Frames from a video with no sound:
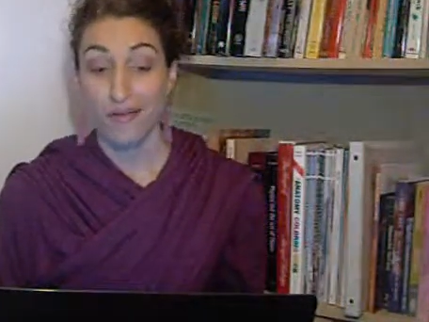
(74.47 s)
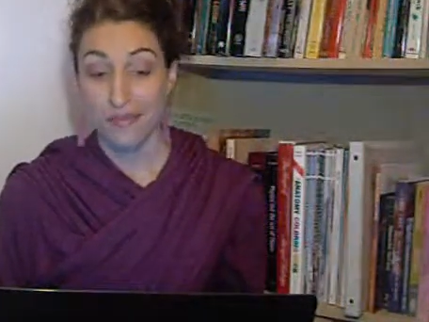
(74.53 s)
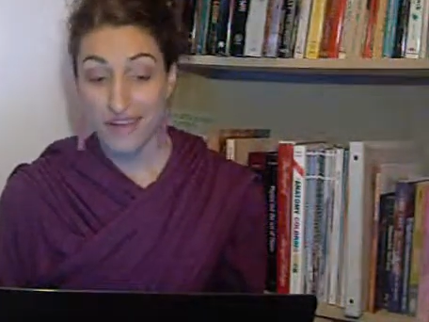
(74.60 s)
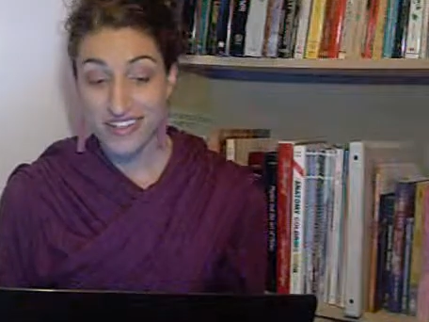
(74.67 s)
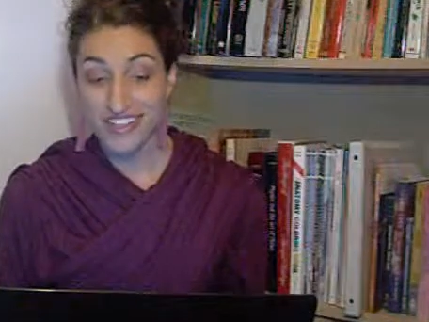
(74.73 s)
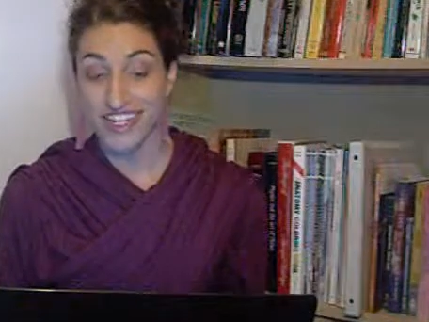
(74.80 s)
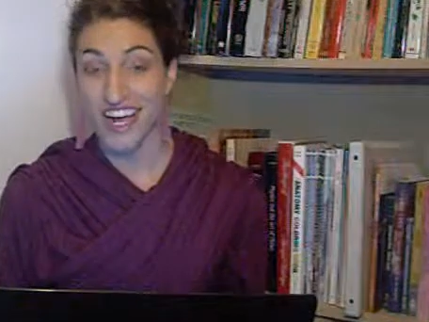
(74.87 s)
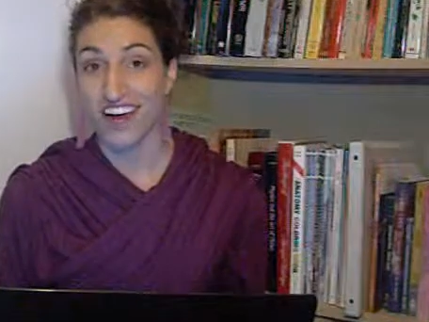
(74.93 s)

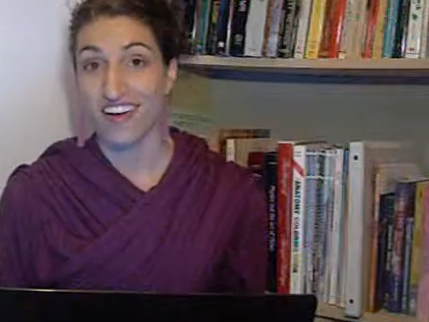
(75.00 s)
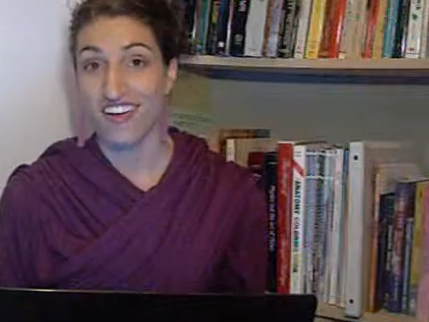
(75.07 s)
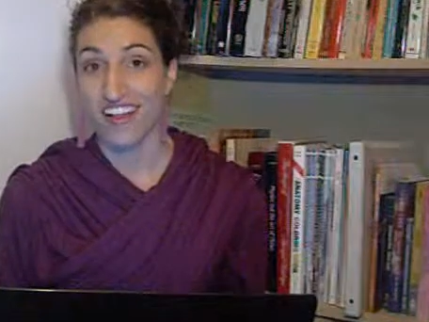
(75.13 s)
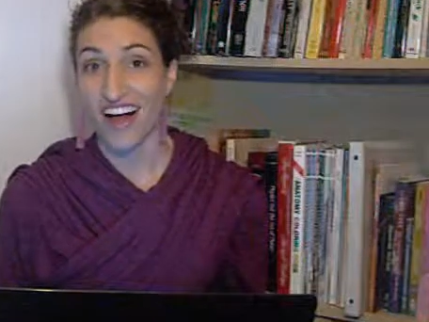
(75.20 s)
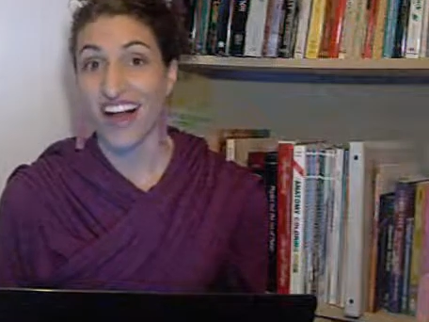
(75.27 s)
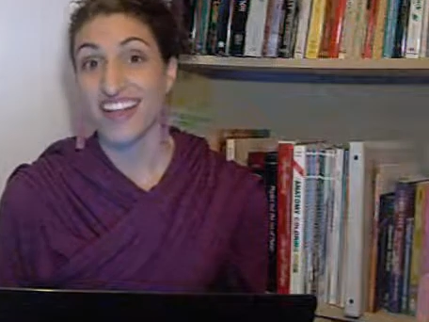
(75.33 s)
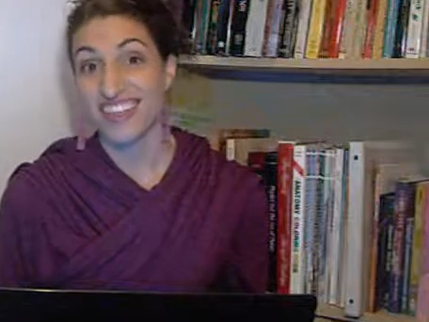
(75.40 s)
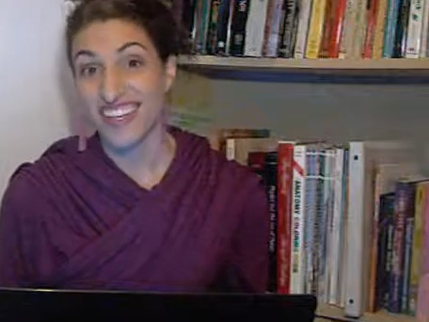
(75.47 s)
Well, Daryl,
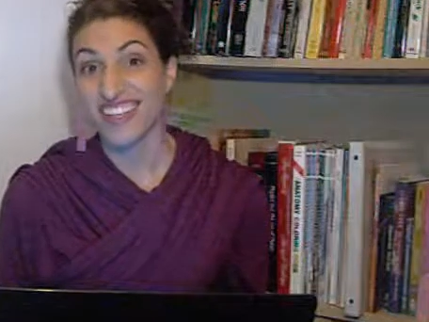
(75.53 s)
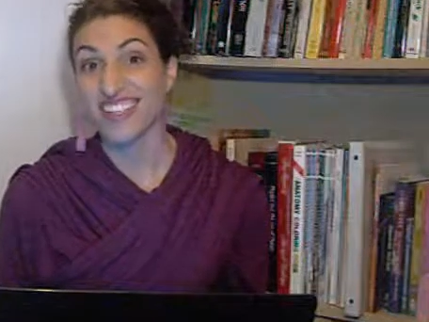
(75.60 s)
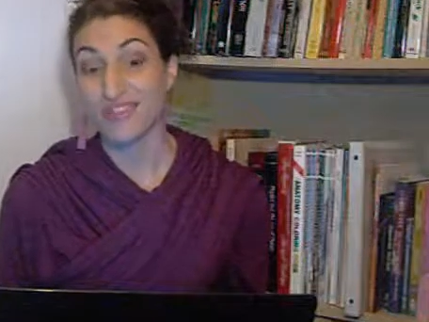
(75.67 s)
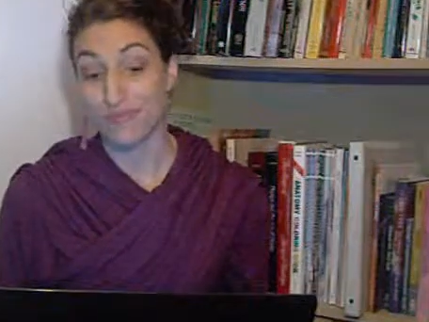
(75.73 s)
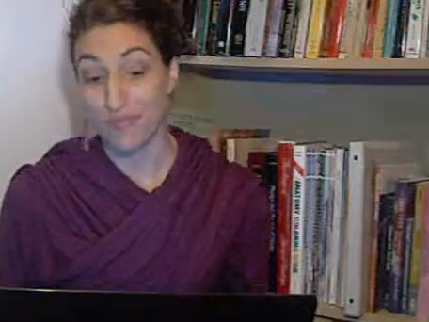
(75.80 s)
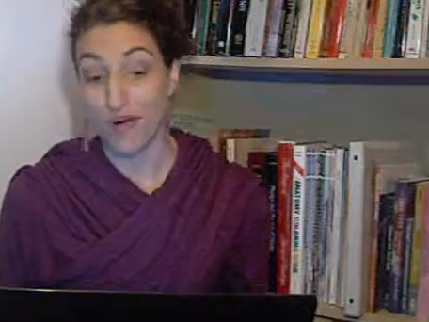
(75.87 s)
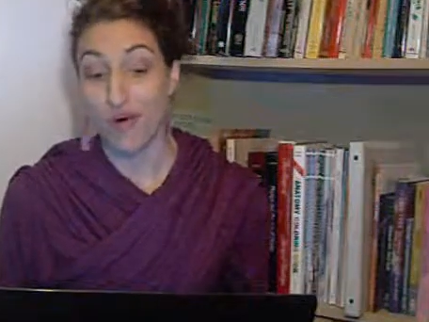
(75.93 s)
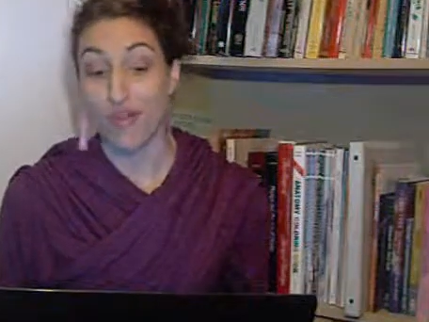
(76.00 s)
I think it's
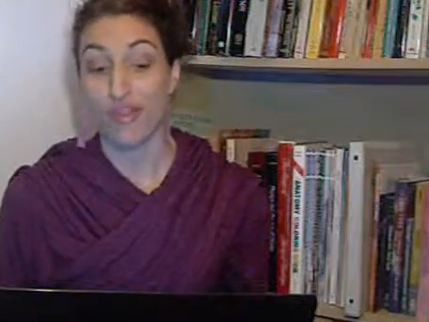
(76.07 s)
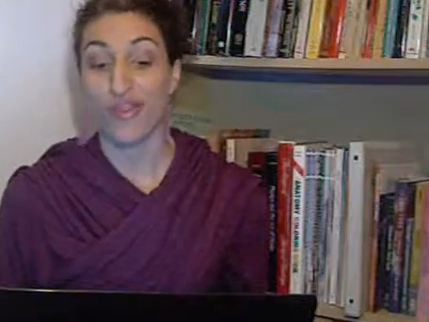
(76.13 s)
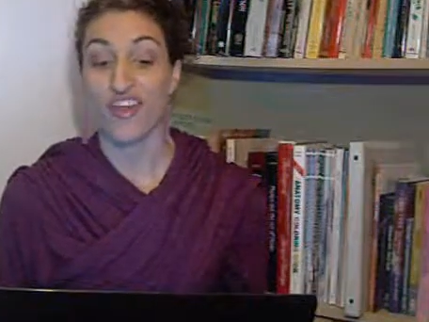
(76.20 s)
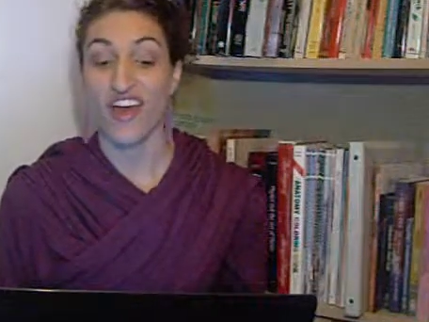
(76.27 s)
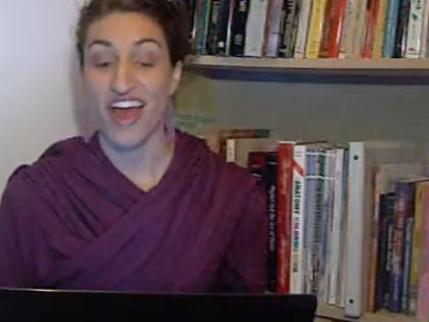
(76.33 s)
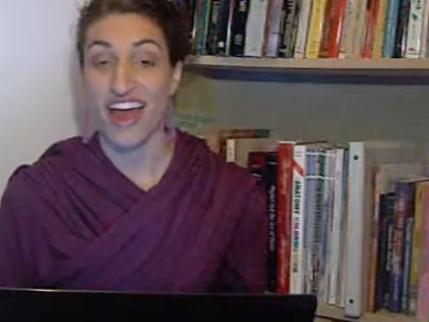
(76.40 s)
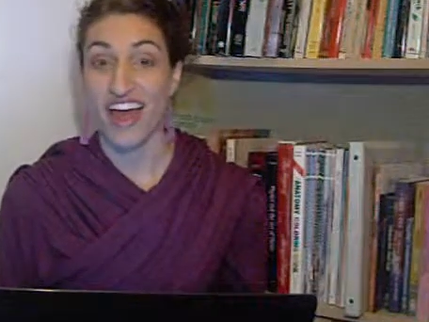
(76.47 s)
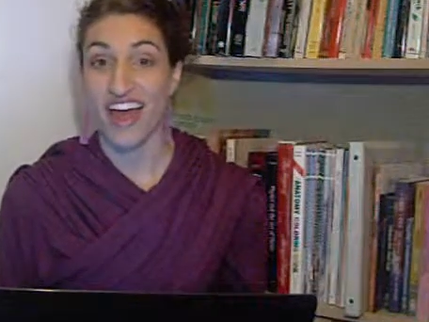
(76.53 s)
both,
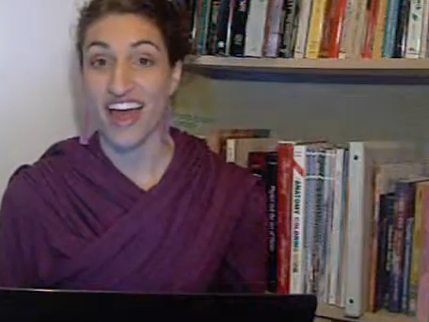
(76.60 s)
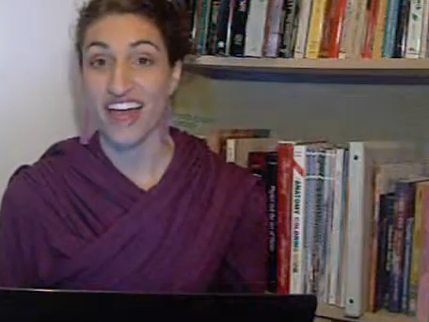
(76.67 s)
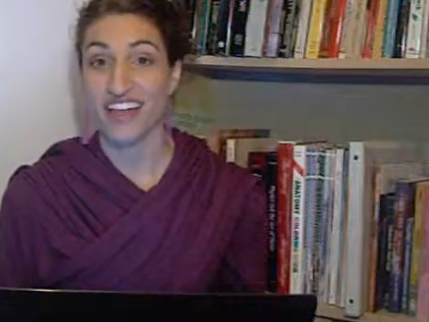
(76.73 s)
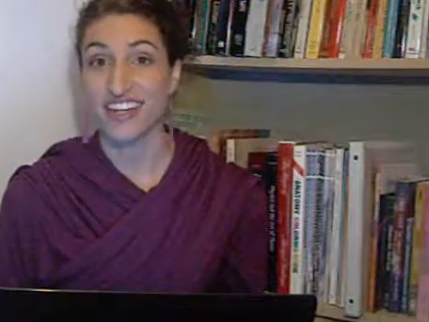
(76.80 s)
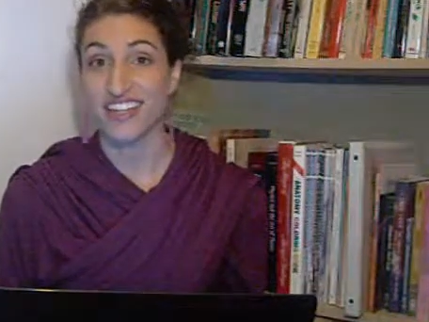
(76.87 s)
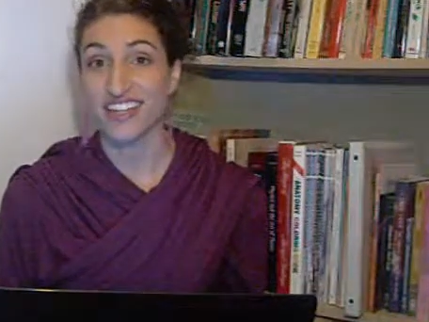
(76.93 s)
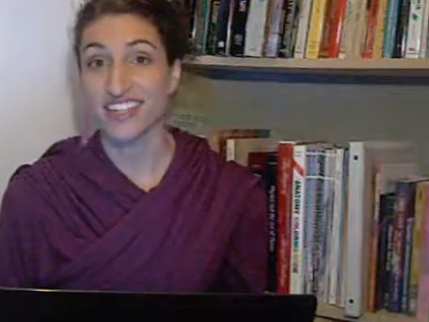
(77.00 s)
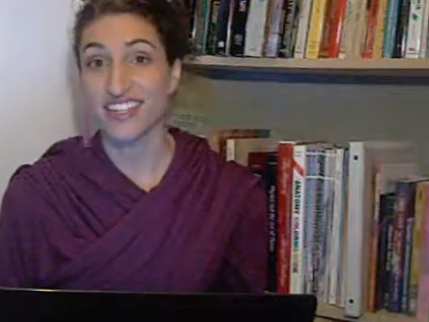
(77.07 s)

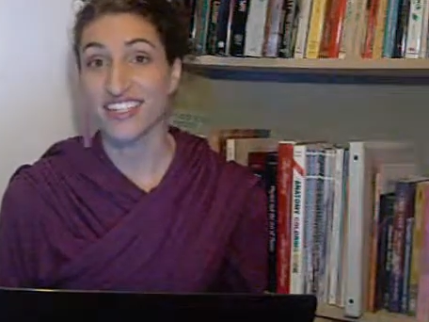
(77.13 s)
and this